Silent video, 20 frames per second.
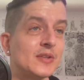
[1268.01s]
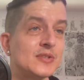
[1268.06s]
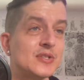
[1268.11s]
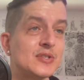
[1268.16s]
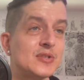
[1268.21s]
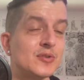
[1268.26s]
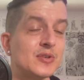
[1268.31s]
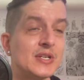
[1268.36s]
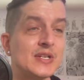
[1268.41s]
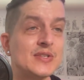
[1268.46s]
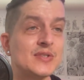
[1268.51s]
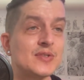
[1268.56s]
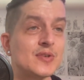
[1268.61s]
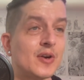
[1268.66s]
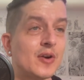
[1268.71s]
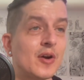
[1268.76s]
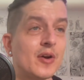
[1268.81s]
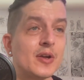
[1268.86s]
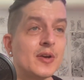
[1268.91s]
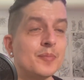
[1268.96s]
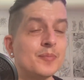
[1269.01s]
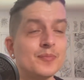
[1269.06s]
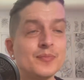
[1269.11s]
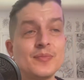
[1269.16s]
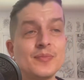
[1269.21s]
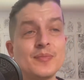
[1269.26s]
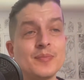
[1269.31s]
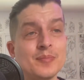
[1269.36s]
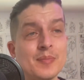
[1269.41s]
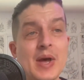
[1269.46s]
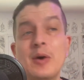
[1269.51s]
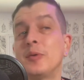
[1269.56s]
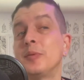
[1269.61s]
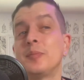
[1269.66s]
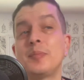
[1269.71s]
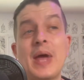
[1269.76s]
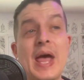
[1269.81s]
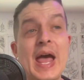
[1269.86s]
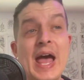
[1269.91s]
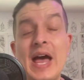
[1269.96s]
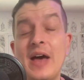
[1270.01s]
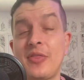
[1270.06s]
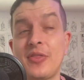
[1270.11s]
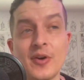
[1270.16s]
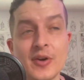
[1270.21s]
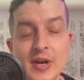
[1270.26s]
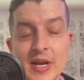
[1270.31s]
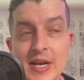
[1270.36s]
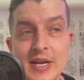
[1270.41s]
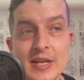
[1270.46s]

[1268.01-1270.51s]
streets or on a mountain path or